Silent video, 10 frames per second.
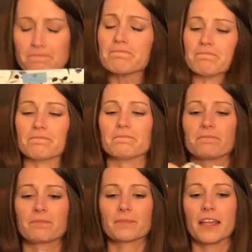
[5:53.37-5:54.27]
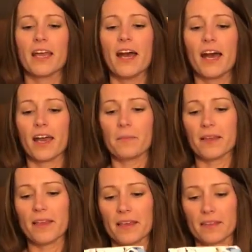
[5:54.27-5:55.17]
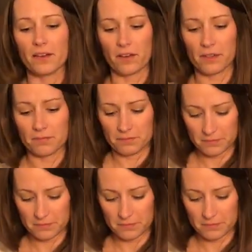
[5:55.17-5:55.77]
I may like that on.